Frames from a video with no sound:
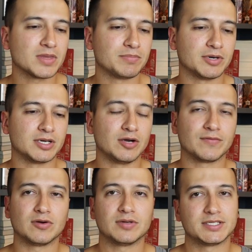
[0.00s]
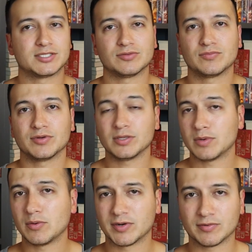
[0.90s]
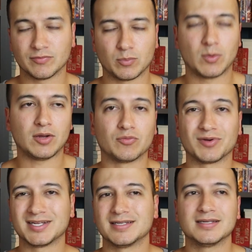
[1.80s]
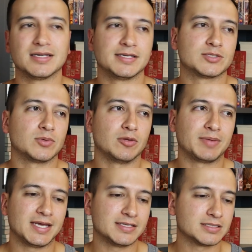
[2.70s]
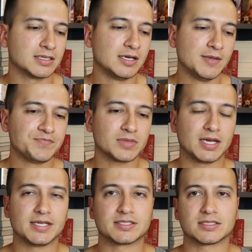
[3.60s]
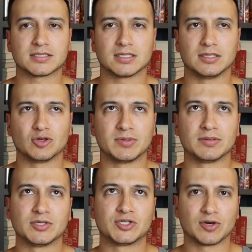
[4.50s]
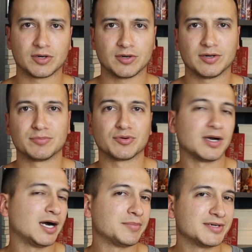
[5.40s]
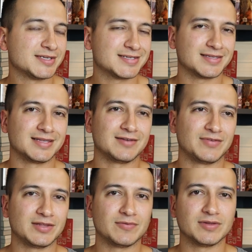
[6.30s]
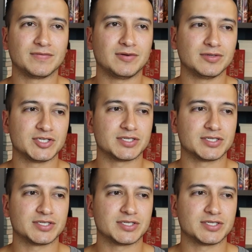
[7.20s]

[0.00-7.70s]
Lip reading: But overall, it's still really well written. It's well paced. It's a little bit darker and more ominous than Faithful and the Fallen.